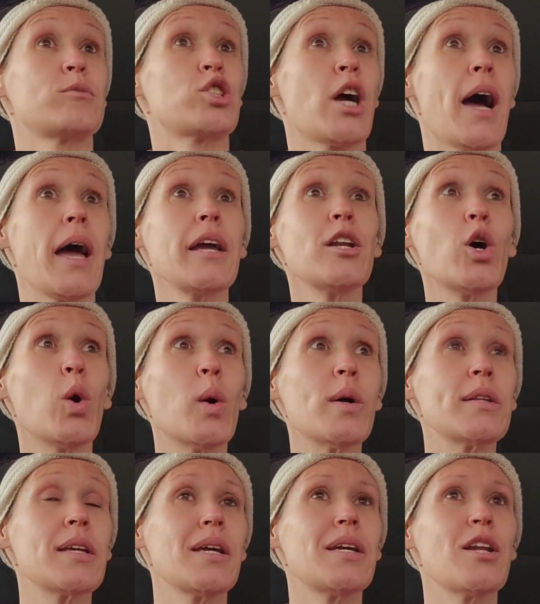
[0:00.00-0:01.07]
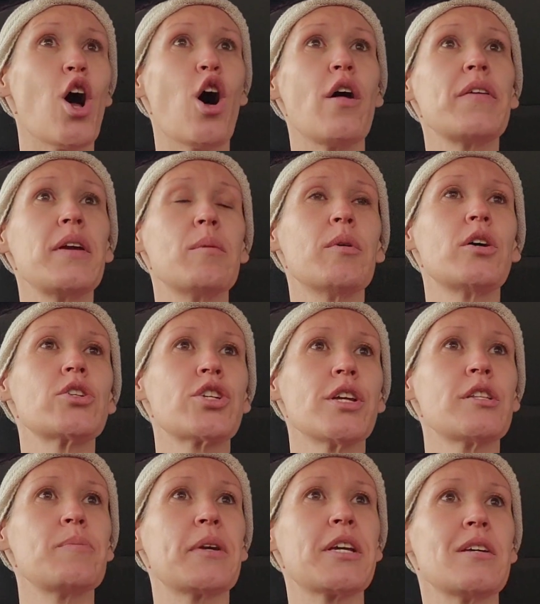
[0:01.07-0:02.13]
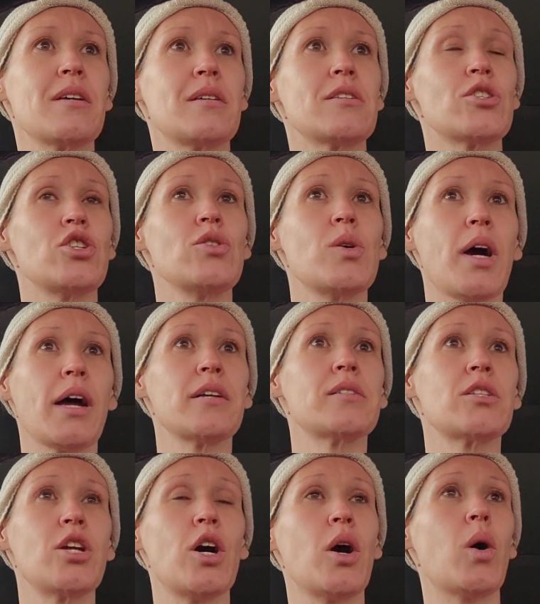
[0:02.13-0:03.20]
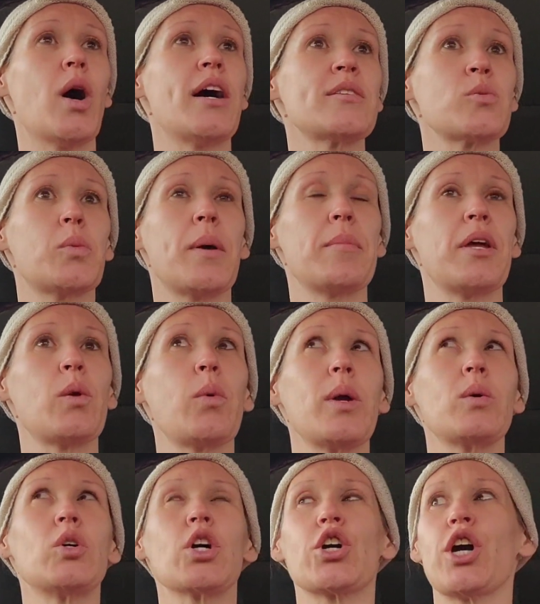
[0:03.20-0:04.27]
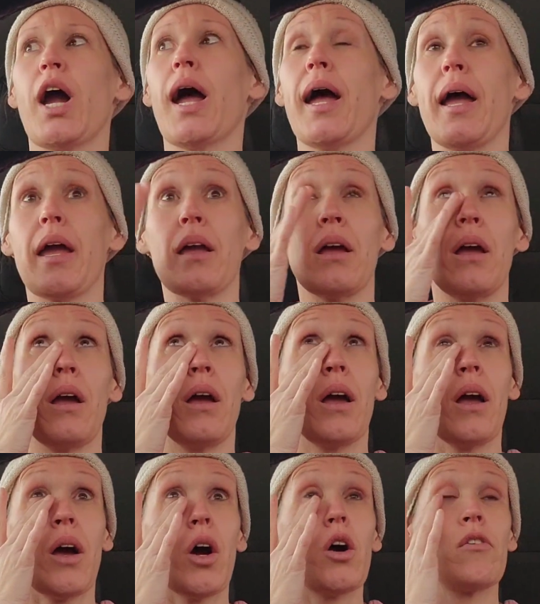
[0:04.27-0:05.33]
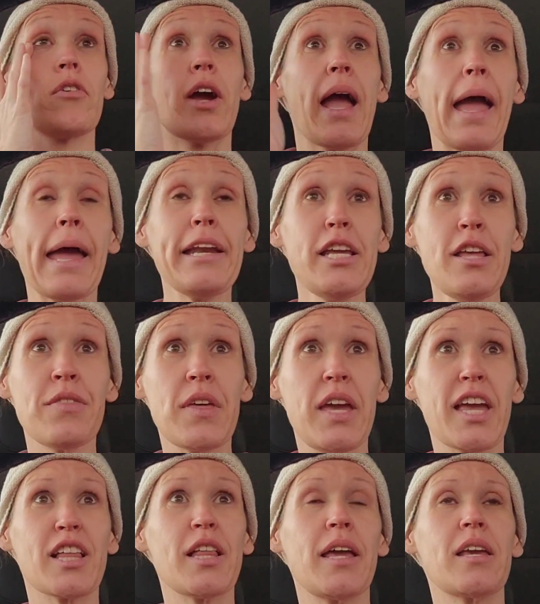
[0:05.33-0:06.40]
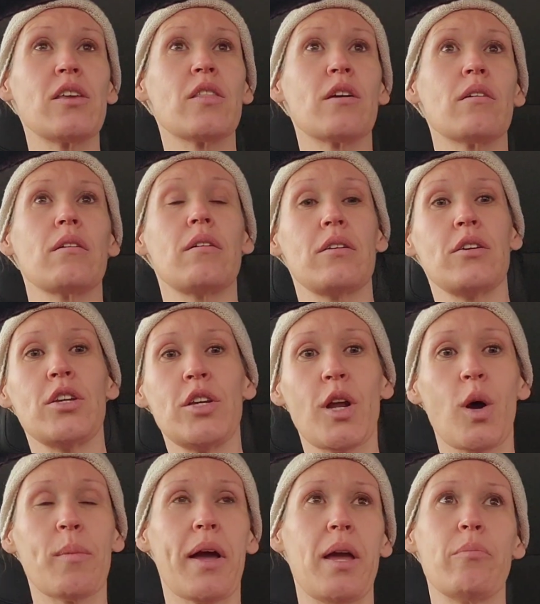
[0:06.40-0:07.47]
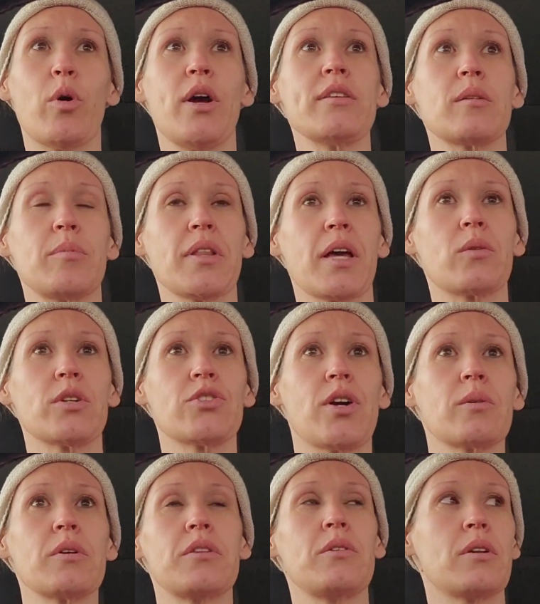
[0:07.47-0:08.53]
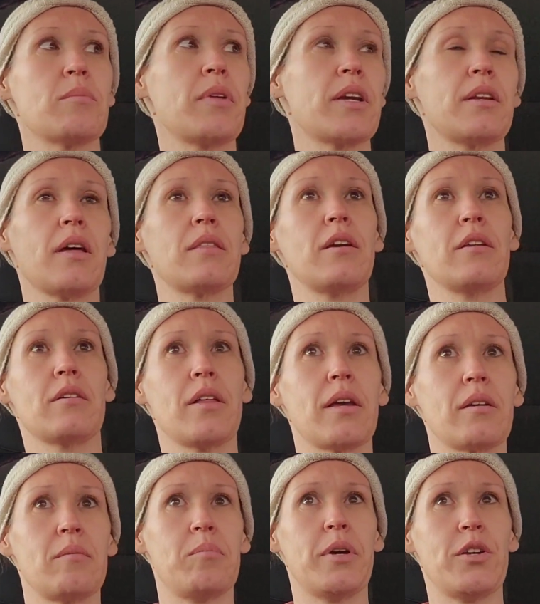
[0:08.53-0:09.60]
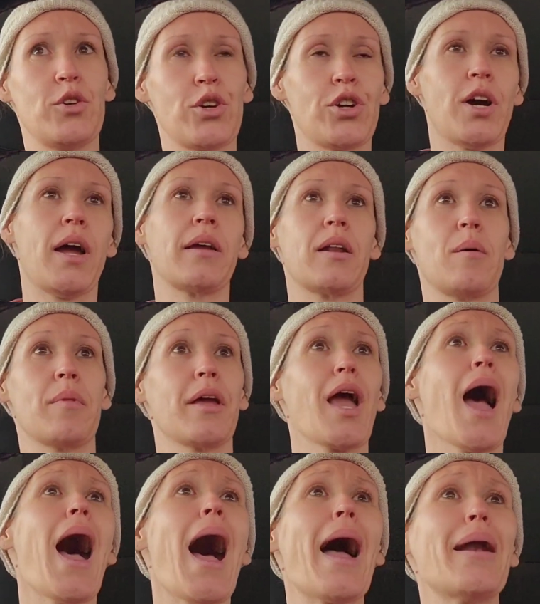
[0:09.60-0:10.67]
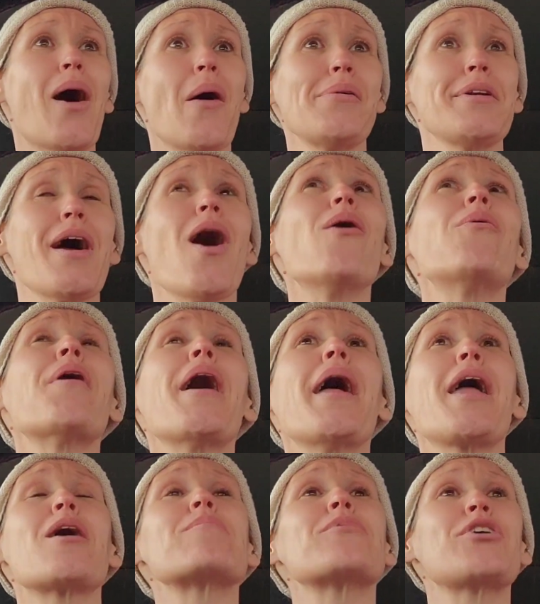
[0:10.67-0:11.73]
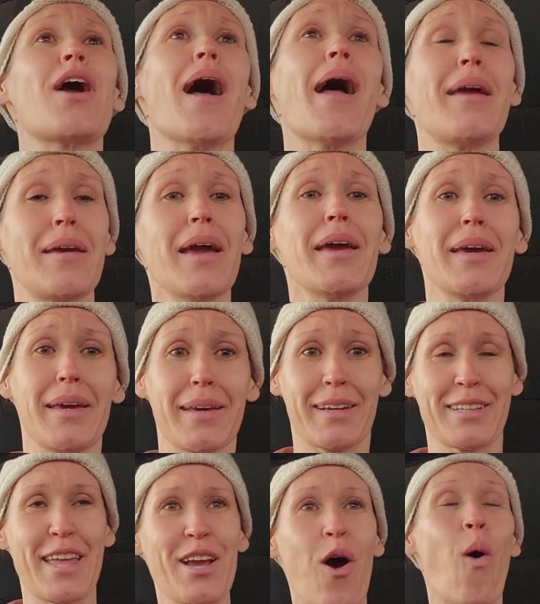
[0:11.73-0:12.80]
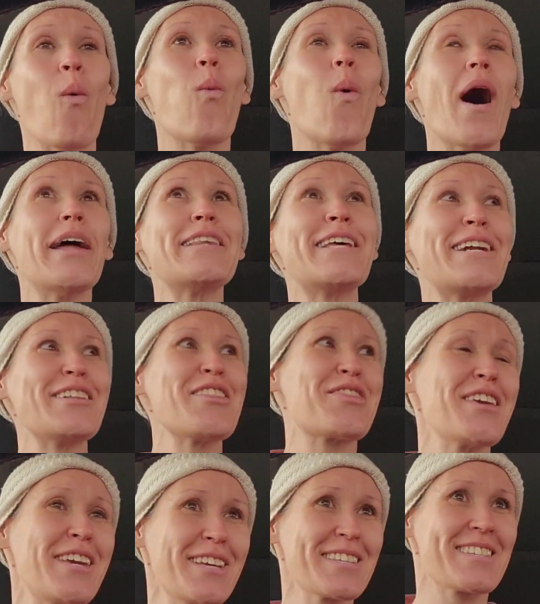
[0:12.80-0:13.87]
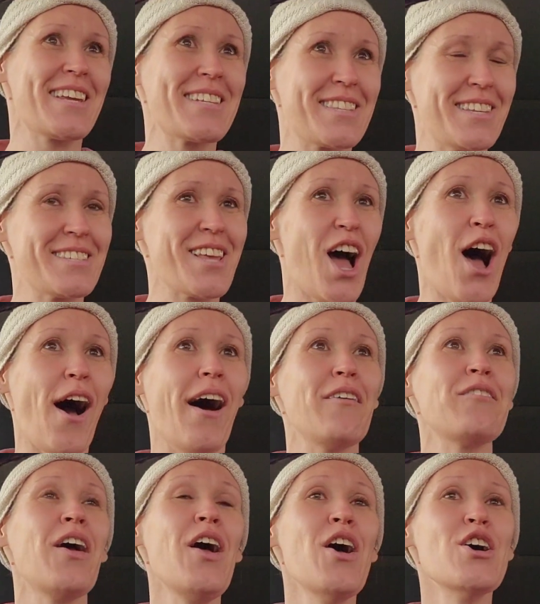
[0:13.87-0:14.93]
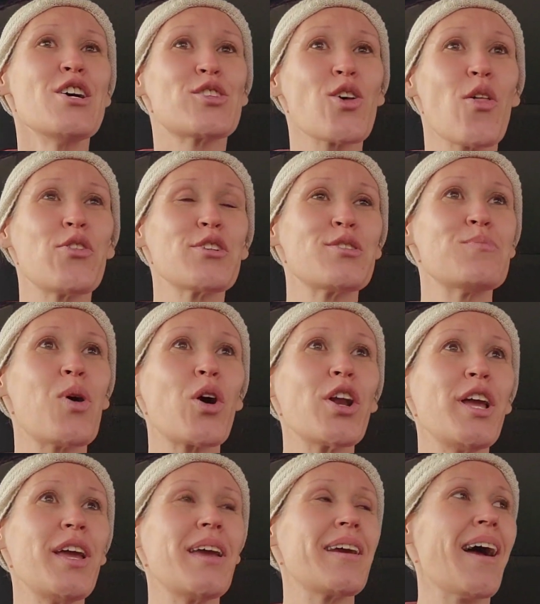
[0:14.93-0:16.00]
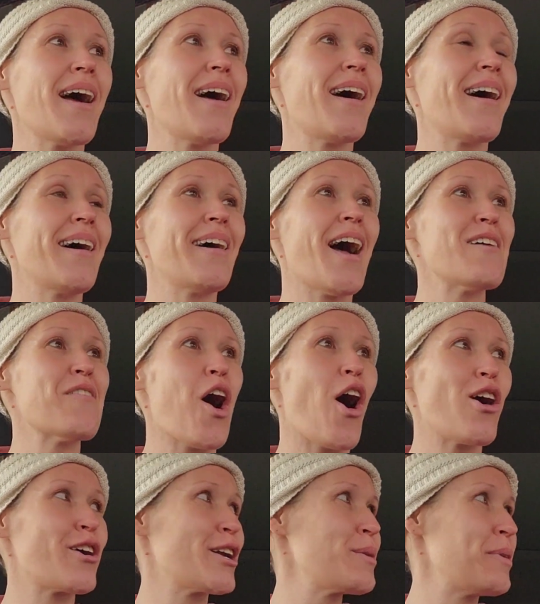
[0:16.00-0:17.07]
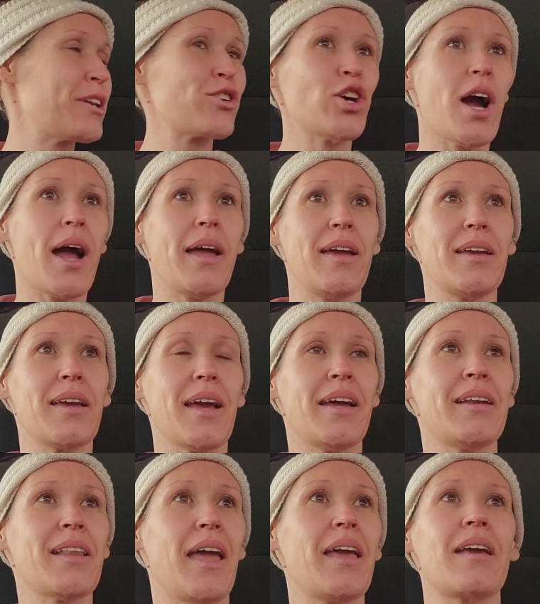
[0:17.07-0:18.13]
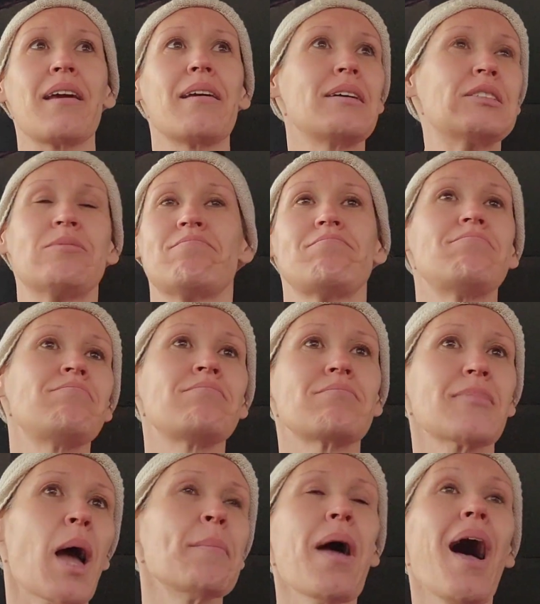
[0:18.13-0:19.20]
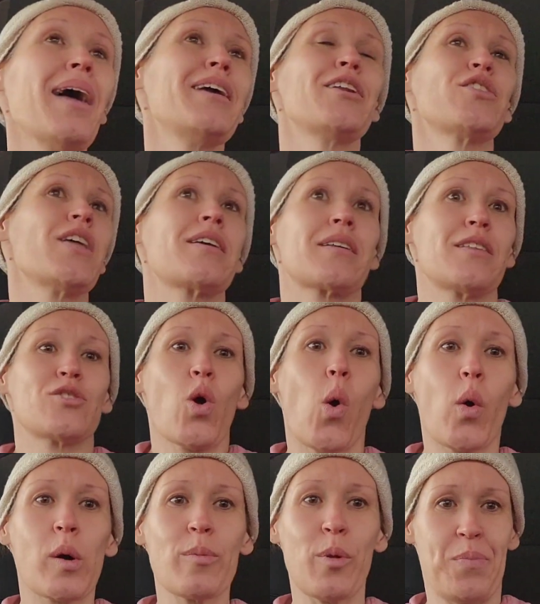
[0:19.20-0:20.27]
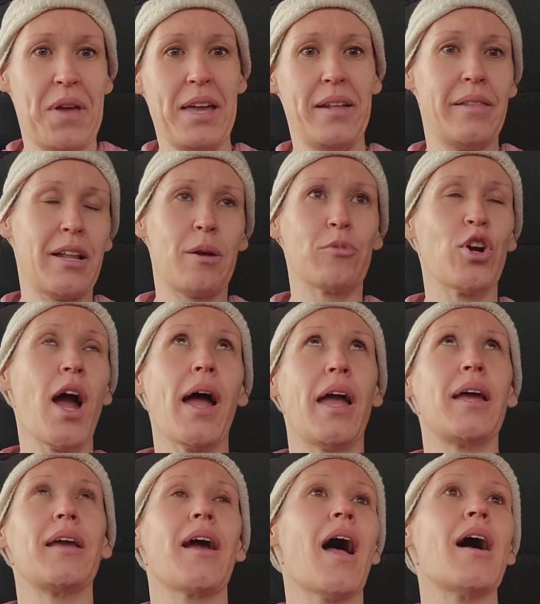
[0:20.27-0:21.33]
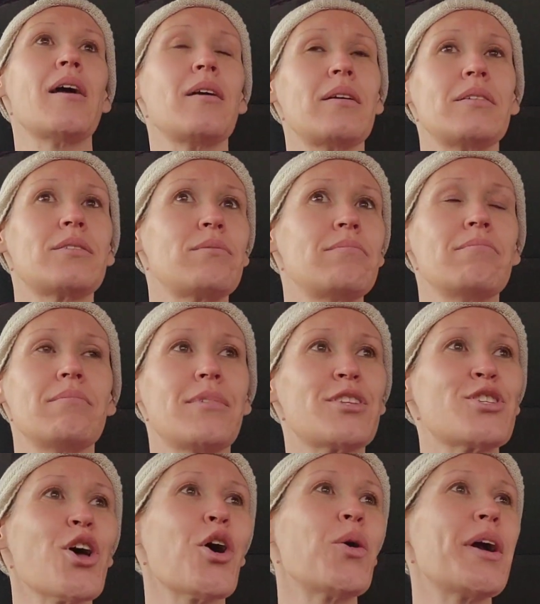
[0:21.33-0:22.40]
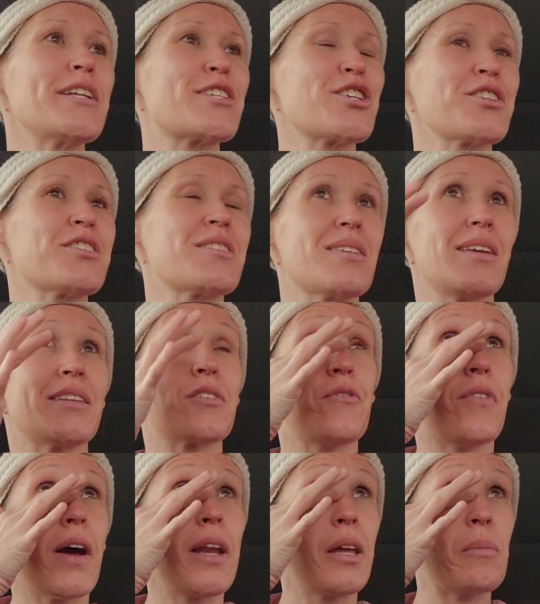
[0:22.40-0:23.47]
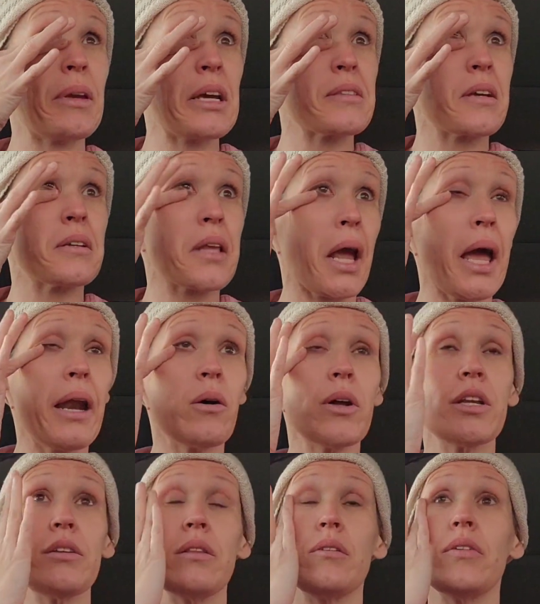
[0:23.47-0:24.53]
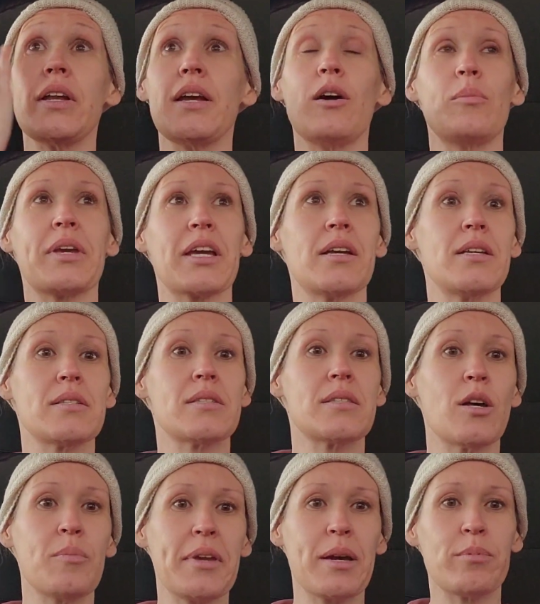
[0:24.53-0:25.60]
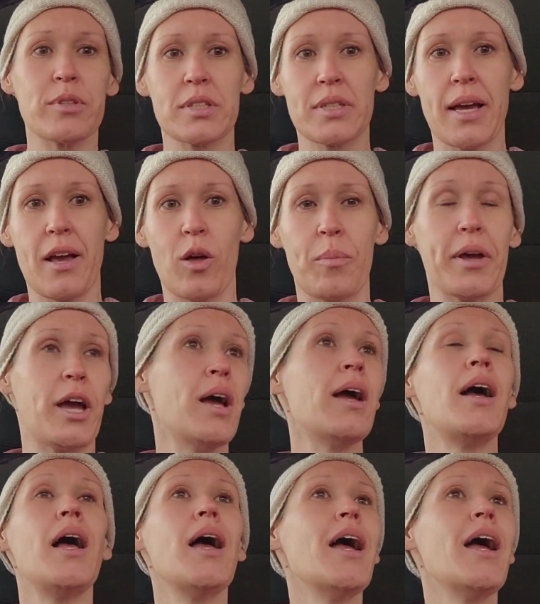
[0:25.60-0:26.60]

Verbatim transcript: I'm trying to hold in all the emotions because you guys know us women, we will cry over anything. Like the you know, my boys will be like, What's wrong with you? And I'm like, nothing, and they're like, that you're crying, and I'm like, I don't know why I'm crying. Like one little thing sets us off. So this morning I've already been crying and like I'm not in like this horrible pain that I'm crying. I so it's just, it's funny because I was like, I don't want to do the video because they'll be able to tell, but